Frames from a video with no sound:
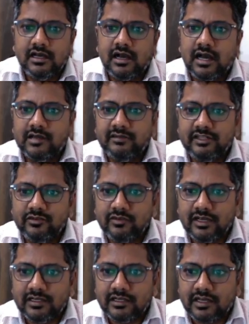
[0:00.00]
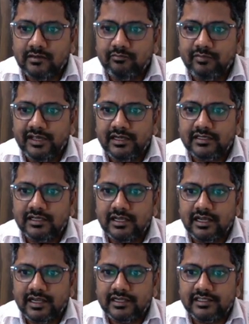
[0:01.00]
I mean you can compare the
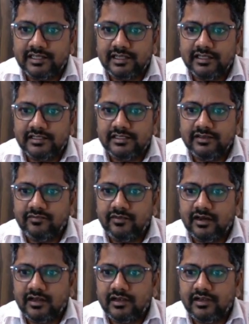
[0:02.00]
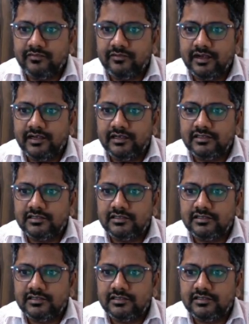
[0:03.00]
lattice energy for different